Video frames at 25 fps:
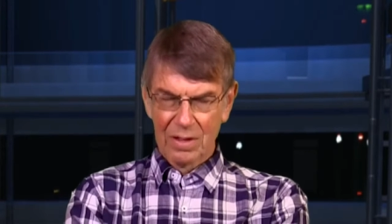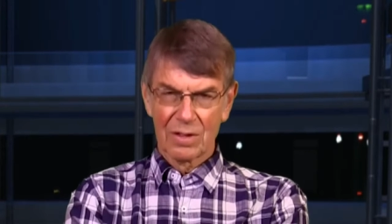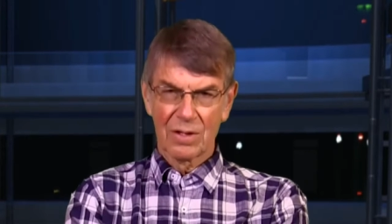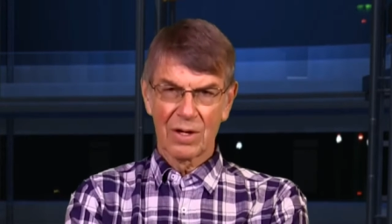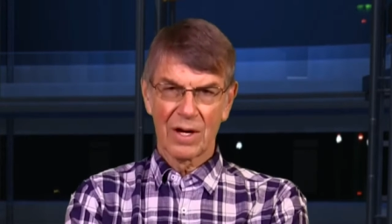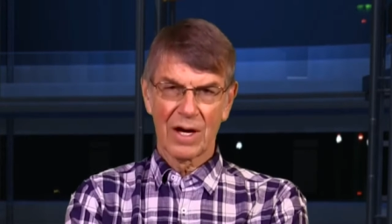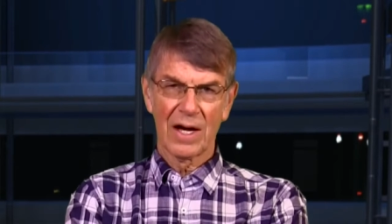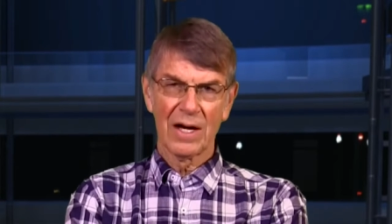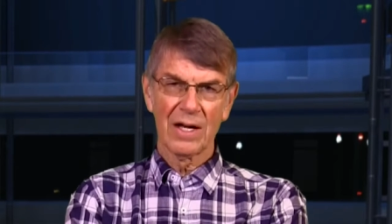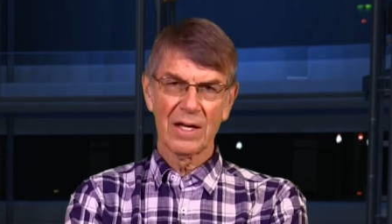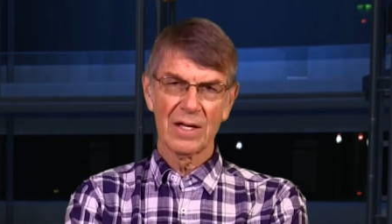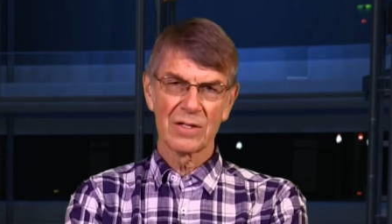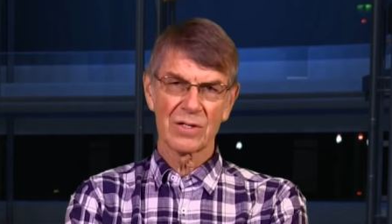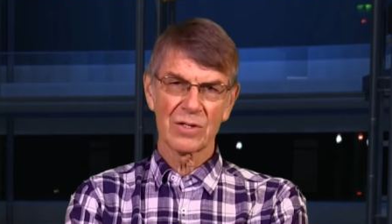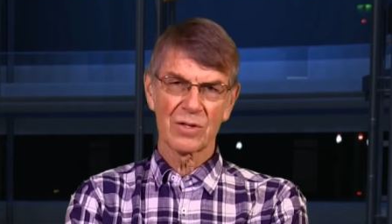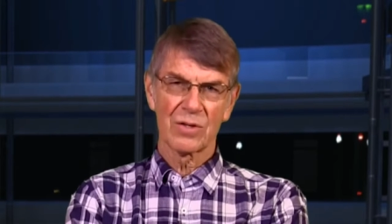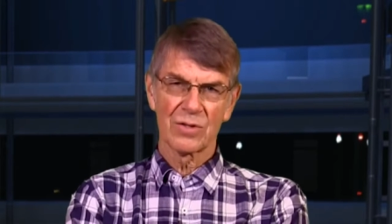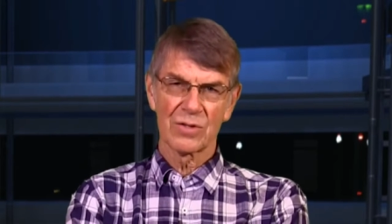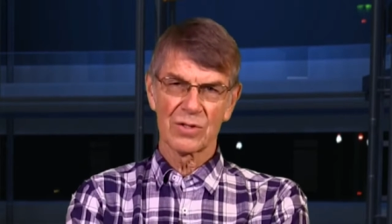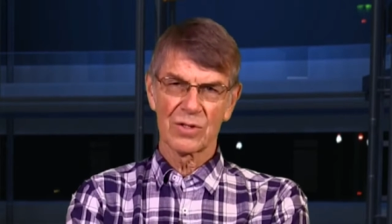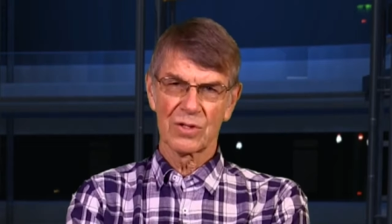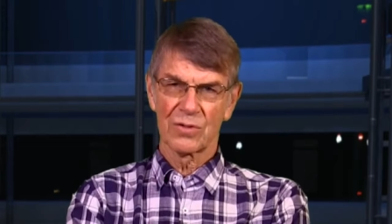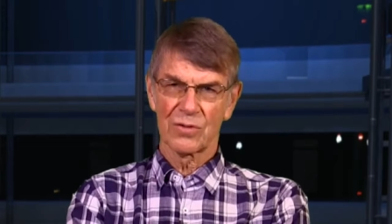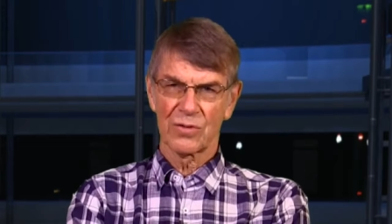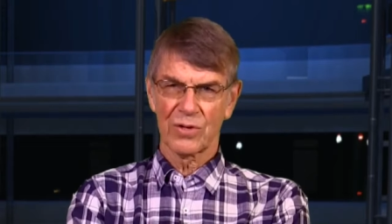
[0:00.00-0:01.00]
The highest
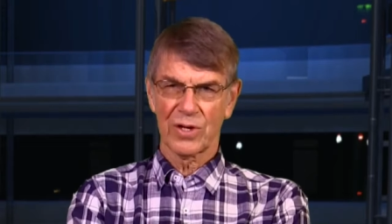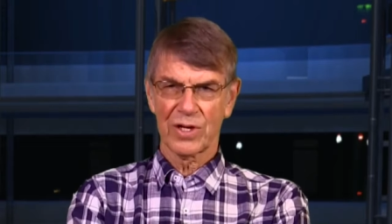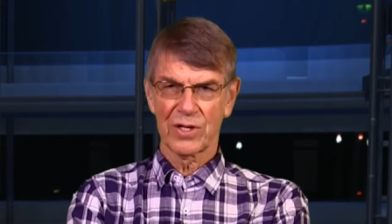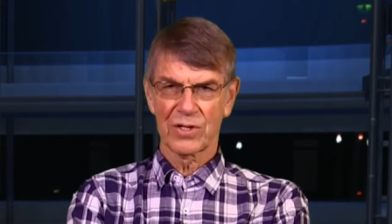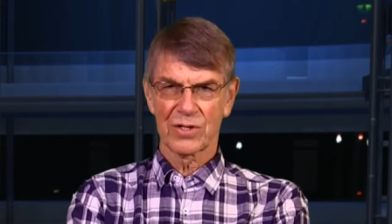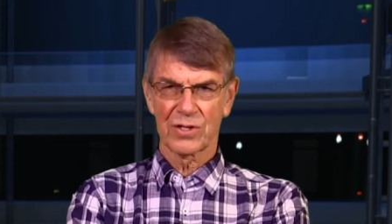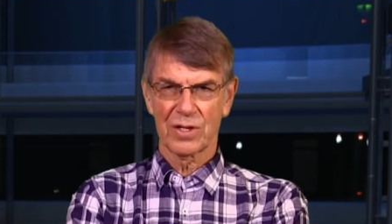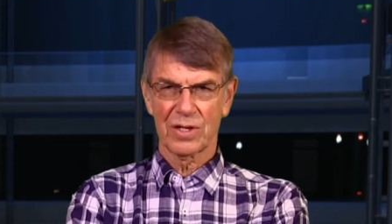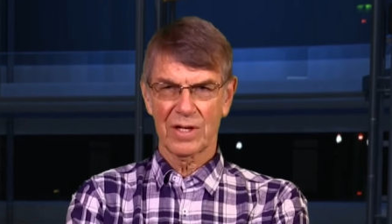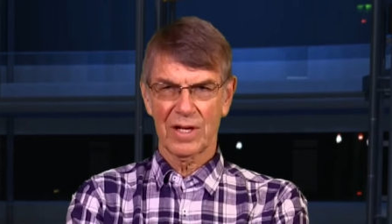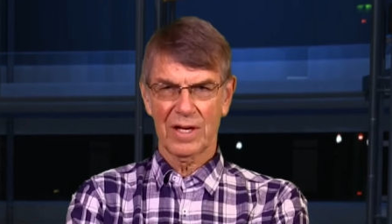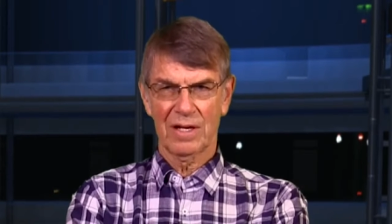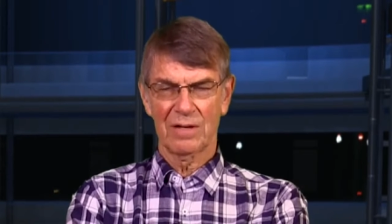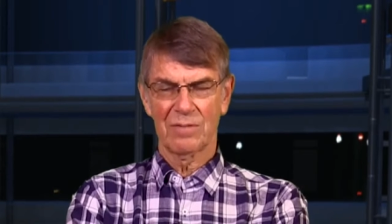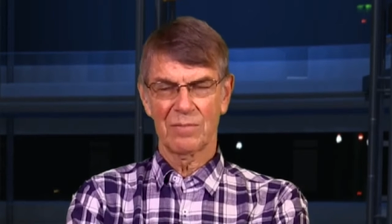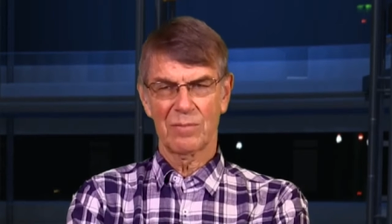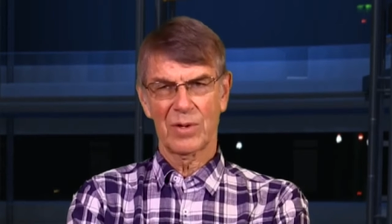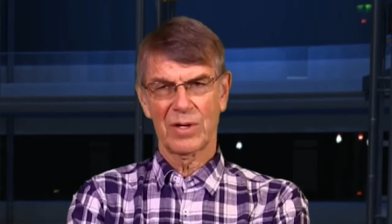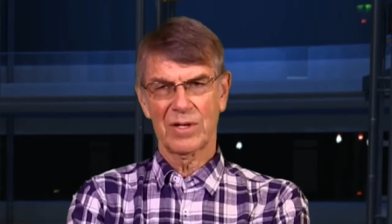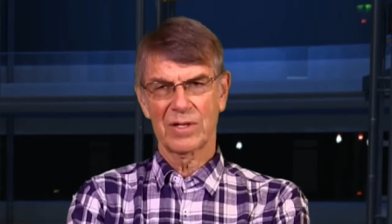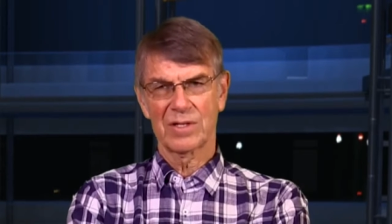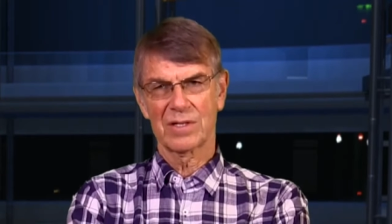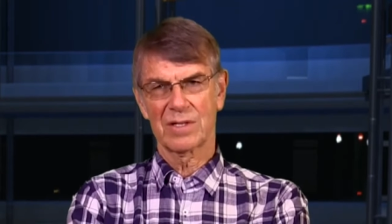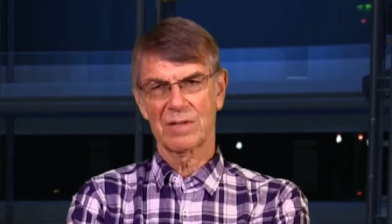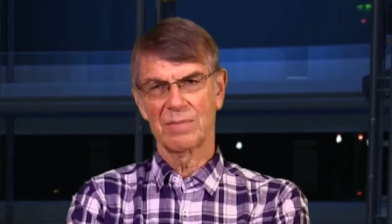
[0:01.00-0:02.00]
concentration in
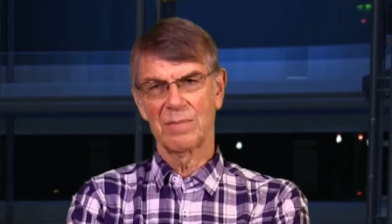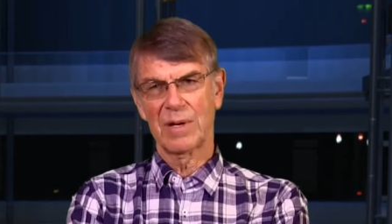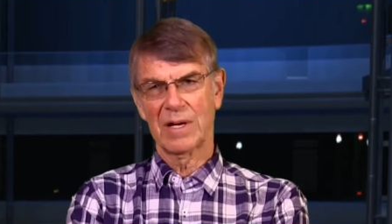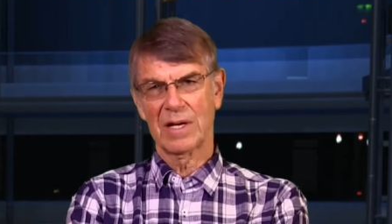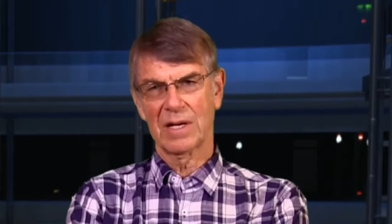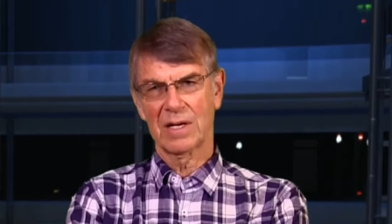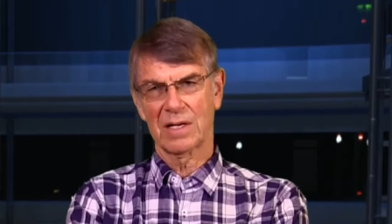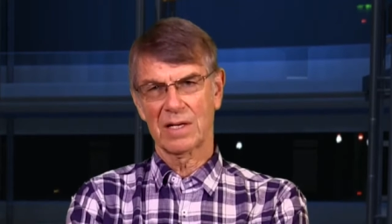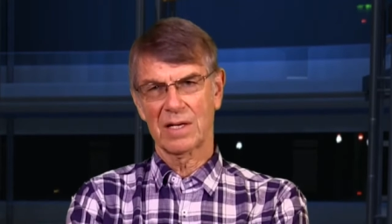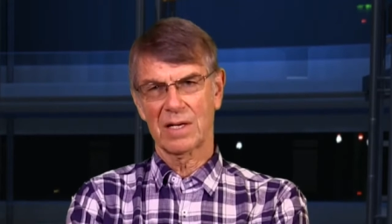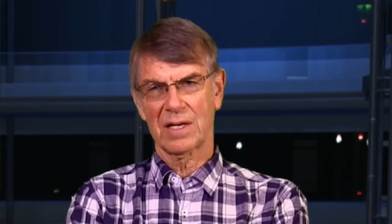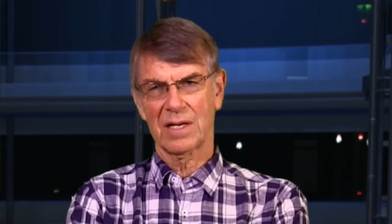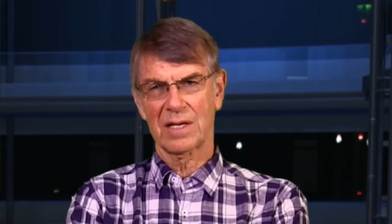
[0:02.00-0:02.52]
breast milk